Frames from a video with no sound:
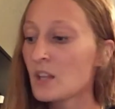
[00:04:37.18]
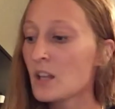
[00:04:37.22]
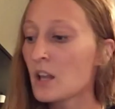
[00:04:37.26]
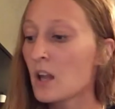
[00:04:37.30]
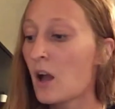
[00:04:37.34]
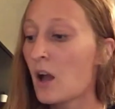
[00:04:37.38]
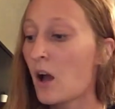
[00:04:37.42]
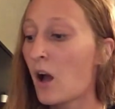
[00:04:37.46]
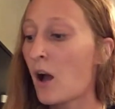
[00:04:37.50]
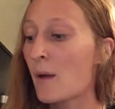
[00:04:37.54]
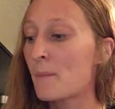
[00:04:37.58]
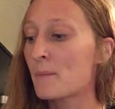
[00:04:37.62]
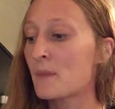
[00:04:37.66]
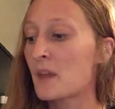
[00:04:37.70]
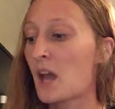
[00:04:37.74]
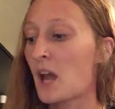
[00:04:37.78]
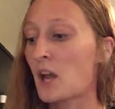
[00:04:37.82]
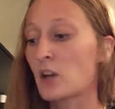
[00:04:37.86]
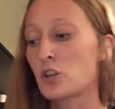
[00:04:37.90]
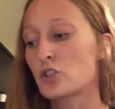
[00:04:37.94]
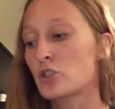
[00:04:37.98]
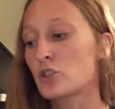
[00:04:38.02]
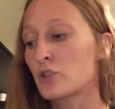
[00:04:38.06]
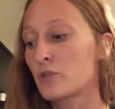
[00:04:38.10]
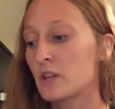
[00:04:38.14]
The
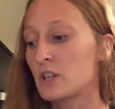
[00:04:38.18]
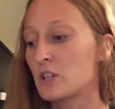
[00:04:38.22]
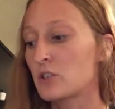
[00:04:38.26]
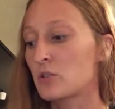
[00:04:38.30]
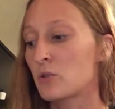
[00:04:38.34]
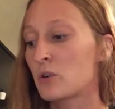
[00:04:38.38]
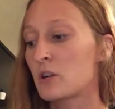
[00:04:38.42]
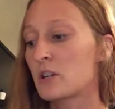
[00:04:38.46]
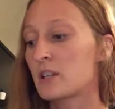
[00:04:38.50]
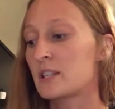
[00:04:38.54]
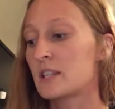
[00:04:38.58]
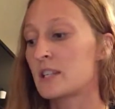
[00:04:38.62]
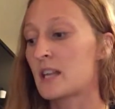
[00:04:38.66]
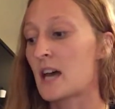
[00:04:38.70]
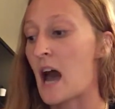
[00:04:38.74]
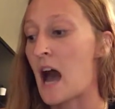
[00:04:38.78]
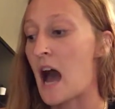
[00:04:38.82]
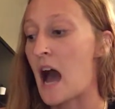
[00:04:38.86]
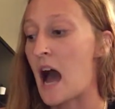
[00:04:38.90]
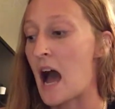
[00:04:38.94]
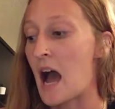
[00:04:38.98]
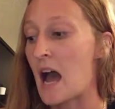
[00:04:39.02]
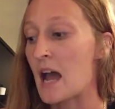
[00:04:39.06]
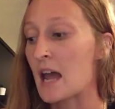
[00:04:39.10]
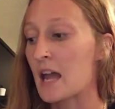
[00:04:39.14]
extra resource that
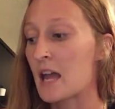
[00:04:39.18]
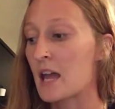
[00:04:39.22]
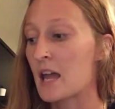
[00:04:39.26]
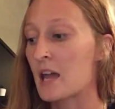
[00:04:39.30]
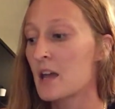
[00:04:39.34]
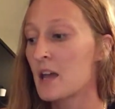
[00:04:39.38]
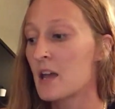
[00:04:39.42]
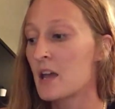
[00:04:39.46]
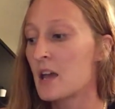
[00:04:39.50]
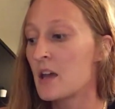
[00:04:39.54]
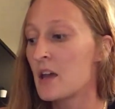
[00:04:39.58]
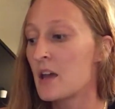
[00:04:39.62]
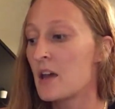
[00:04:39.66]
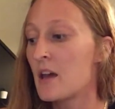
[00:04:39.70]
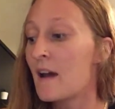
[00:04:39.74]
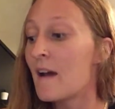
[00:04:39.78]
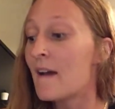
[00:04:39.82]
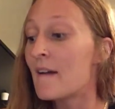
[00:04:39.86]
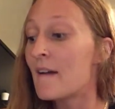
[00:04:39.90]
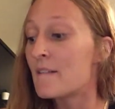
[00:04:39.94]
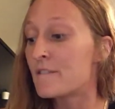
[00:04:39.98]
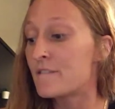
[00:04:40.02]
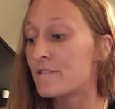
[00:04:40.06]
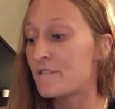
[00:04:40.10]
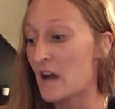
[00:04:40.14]
I
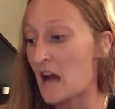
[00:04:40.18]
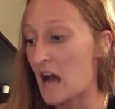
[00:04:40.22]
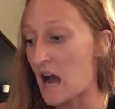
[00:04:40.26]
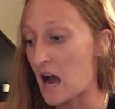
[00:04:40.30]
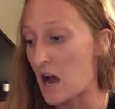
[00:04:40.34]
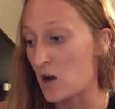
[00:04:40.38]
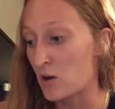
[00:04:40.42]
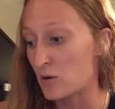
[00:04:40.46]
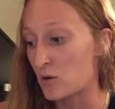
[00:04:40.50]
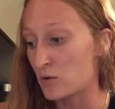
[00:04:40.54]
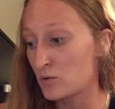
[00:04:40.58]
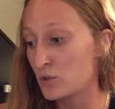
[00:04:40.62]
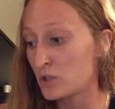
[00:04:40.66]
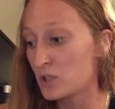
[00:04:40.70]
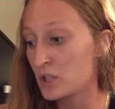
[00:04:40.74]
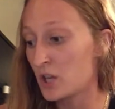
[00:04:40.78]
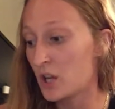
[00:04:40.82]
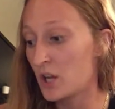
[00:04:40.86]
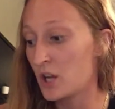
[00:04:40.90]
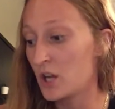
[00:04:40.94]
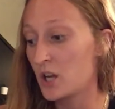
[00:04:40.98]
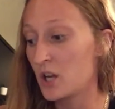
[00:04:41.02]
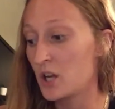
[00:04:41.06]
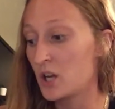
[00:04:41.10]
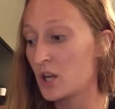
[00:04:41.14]
found
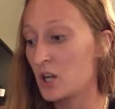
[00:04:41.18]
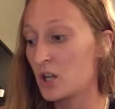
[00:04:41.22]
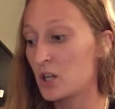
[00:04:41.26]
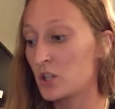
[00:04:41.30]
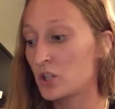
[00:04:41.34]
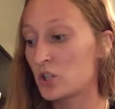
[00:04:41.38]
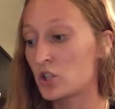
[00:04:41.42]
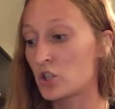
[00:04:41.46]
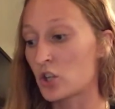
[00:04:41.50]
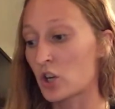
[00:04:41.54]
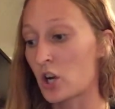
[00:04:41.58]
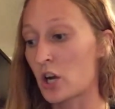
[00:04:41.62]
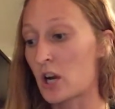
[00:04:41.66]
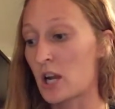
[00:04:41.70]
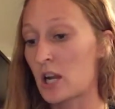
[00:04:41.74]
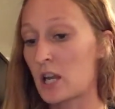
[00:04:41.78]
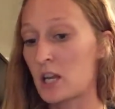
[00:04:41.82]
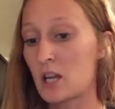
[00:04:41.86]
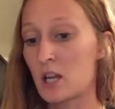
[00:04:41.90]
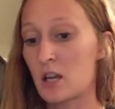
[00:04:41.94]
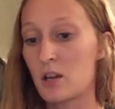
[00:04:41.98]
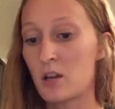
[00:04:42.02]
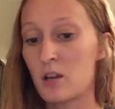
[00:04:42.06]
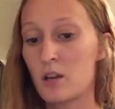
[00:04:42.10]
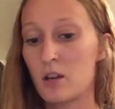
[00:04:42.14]

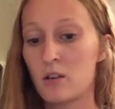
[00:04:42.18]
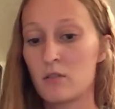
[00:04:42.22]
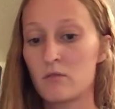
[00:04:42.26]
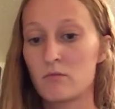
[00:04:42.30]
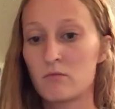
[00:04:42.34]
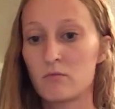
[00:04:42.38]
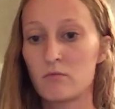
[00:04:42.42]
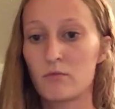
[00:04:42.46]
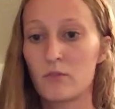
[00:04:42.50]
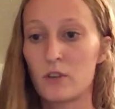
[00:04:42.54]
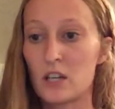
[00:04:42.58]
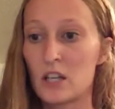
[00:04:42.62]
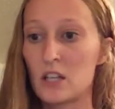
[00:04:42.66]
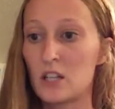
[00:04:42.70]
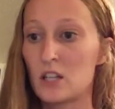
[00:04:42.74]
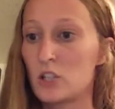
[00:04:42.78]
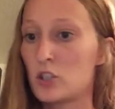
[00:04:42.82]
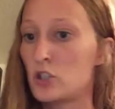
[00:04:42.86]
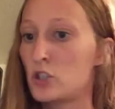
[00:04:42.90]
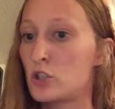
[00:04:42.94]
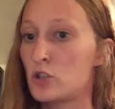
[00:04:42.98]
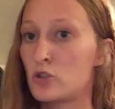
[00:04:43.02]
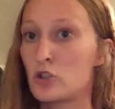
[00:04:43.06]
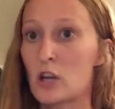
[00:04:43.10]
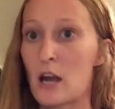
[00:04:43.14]
during reading these
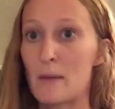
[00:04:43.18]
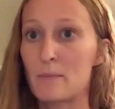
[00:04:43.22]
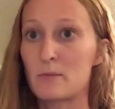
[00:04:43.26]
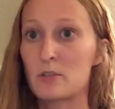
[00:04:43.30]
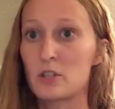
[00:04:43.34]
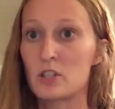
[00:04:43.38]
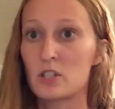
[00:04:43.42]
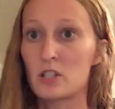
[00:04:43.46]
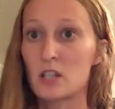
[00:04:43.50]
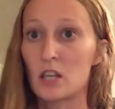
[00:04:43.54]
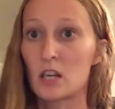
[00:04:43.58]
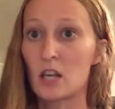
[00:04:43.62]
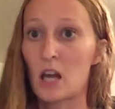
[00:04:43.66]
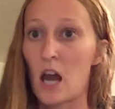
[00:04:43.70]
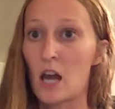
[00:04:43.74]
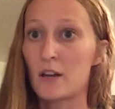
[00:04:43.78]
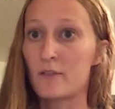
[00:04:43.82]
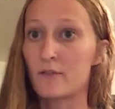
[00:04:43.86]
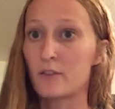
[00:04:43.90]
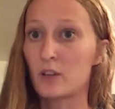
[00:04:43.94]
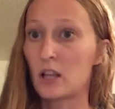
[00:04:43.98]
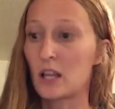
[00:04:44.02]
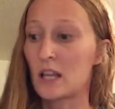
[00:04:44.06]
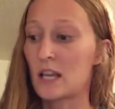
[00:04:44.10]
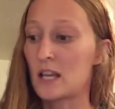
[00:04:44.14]
2 chapters that kind of
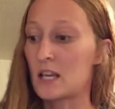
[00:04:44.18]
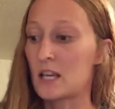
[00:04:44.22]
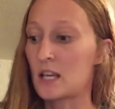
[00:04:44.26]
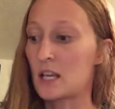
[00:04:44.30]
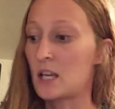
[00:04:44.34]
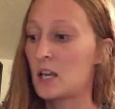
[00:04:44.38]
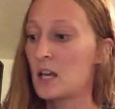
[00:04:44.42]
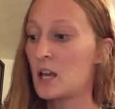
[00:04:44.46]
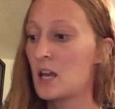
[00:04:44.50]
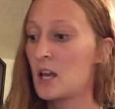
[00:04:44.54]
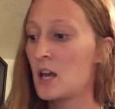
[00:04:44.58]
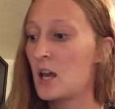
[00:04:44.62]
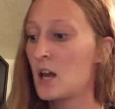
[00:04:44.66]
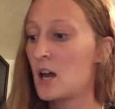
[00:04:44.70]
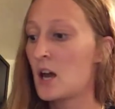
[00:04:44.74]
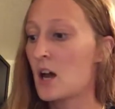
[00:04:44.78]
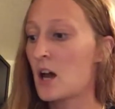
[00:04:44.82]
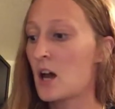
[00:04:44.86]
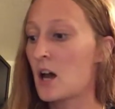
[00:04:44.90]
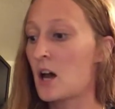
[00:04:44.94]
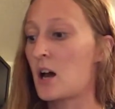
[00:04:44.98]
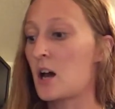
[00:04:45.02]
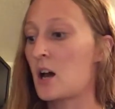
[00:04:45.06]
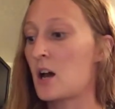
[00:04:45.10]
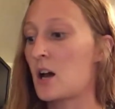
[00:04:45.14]
related,
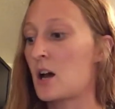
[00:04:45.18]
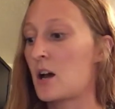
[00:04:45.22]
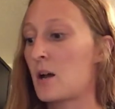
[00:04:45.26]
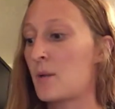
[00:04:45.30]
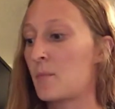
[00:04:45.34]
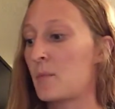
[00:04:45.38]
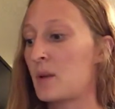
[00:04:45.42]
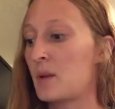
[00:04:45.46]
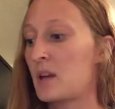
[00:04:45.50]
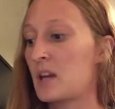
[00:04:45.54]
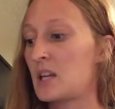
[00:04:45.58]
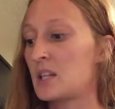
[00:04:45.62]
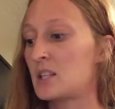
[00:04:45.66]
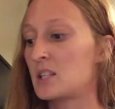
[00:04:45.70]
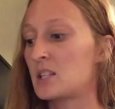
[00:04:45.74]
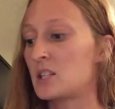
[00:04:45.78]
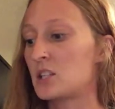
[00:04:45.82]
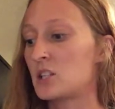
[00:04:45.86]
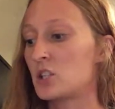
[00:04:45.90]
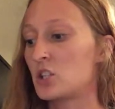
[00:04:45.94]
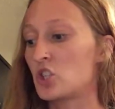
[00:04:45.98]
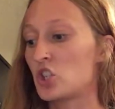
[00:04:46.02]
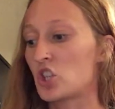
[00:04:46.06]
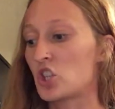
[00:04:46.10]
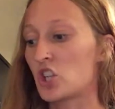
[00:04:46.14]
it's
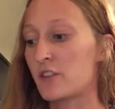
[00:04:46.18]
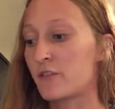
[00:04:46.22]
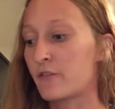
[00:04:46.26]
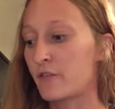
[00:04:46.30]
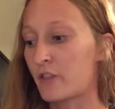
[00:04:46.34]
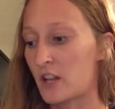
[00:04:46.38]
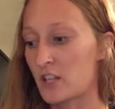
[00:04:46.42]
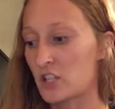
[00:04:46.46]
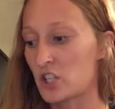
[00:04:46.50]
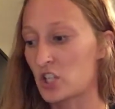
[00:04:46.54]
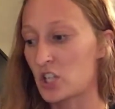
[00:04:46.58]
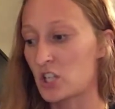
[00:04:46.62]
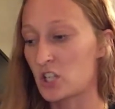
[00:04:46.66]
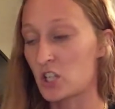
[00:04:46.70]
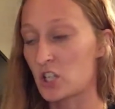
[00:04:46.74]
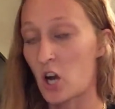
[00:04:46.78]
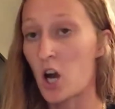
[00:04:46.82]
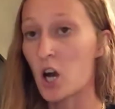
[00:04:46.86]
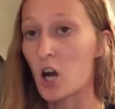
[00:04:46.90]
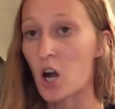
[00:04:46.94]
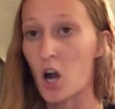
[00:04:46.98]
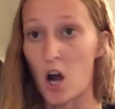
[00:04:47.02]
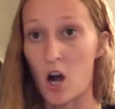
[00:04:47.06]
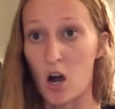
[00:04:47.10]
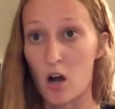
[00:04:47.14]

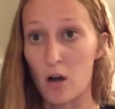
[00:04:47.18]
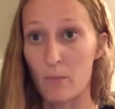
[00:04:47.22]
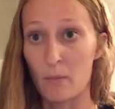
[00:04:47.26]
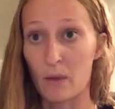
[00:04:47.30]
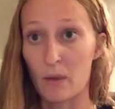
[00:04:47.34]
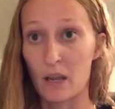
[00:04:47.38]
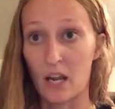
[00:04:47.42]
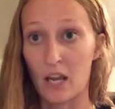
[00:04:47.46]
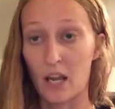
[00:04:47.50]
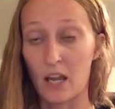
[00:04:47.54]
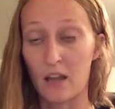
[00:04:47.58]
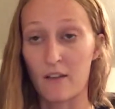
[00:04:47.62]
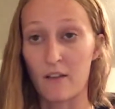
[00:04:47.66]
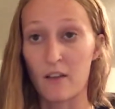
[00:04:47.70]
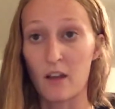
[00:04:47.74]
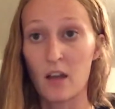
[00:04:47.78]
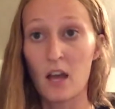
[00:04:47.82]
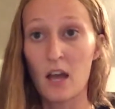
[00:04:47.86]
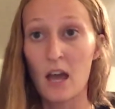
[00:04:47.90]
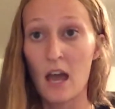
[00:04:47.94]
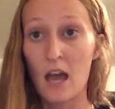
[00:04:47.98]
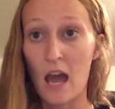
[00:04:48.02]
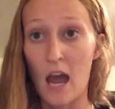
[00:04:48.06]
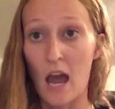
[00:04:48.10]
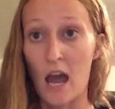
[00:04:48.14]
gfletchy.com, and I
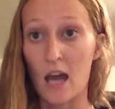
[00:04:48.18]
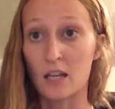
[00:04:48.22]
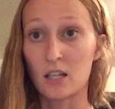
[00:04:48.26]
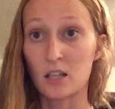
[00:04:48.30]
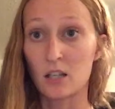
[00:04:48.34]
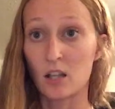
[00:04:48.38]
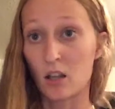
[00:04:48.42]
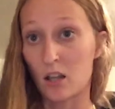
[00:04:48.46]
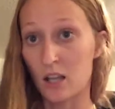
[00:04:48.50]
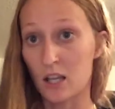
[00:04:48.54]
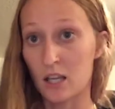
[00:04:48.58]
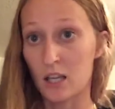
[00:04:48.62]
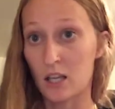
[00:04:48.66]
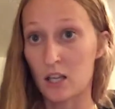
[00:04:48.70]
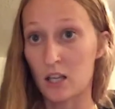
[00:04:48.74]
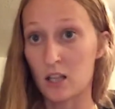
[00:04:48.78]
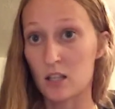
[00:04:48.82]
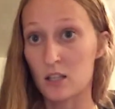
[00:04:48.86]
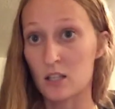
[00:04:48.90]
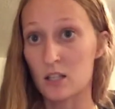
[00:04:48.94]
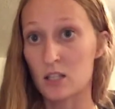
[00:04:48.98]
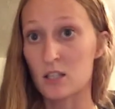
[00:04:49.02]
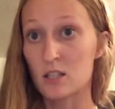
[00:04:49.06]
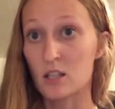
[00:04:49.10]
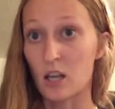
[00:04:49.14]
added the link in the
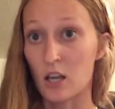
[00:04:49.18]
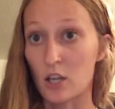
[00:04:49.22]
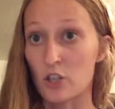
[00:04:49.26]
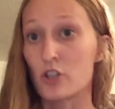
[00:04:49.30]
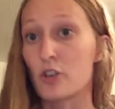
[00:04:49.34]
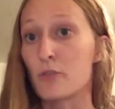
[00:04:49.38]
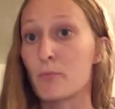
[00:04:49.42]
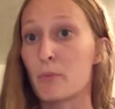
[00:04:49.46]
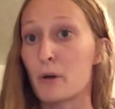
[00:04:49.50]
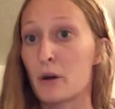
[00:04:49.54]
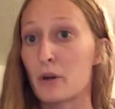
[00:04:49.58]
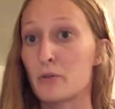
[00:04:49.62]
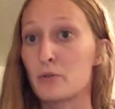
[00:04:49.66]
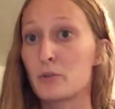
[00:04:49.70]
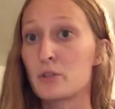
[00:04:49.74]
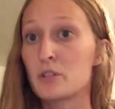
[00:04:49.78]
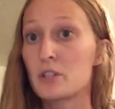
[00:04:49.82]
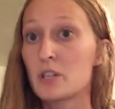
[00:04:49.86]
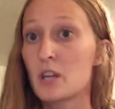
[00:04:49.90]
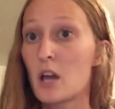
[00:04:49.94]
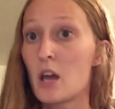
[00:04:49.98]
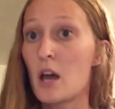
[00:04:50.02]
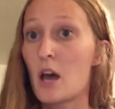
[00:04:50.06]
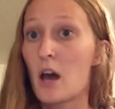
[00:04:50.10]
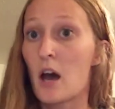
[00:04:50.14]
discussion post,
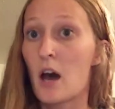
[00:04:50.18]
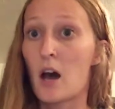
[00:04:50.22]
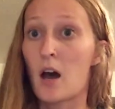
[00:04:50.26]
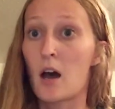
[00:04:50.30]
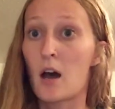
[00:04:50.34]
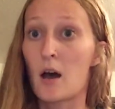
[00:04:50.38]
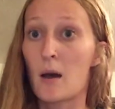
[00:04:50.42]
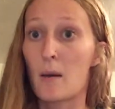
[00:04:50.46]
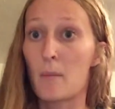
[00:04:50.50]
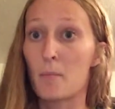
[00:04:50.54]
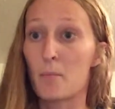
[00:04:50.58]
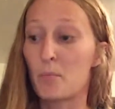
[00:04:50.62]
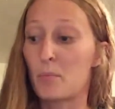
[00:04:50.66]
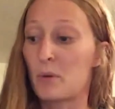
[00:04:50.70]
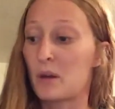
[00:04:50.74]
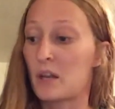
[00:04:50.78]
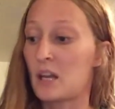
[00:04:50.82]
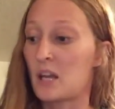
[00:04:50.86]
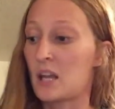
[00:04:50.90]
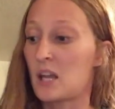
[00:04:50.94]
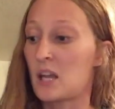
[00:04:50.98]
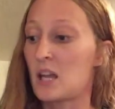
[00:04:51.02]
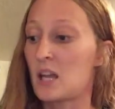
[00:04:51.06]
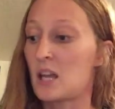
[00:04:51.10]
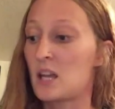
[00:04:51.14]

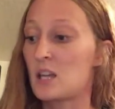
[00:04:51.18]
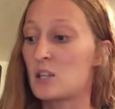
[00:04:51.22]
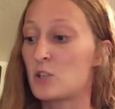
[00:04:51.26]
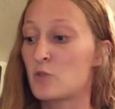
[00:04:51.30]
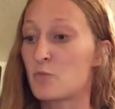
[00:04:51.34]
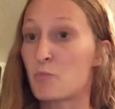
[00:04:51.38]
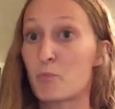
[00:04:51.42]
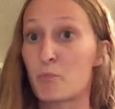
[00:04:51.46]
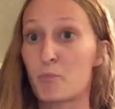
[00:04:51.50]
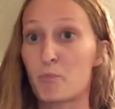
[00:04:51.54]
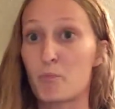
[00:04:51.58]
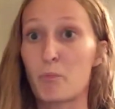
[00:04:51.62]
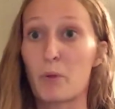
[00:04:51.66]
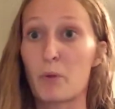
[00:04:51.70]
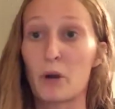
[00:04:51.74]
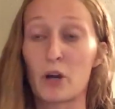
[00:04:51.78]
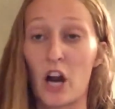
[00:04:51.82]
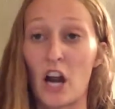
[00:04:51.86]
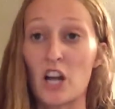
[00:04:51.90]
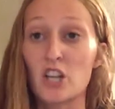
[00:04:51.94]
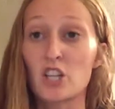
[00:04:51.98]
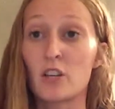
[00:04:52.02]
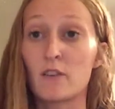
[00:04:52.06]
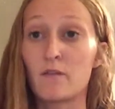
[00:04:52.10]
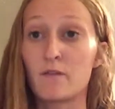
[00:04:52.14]
but it is
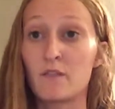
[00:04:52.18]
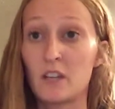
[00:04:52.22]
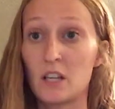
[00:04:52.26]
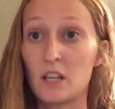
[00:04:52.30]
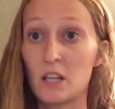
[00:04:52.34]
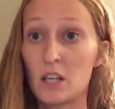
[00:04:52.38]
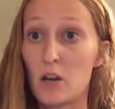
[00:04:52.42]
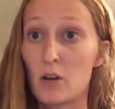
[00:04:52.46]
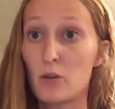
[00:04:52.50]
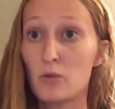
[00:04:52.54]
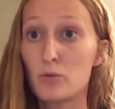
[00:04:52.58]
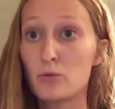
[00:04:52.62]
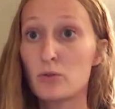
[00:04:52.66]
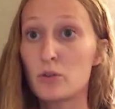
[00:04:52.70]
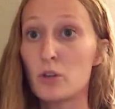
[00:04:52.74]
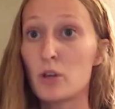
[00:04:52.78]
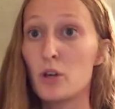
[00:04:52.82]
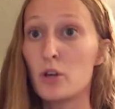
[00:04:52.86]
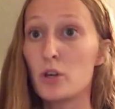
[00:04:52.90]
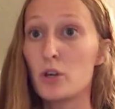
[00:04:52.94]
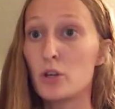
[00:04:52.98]
progression videos.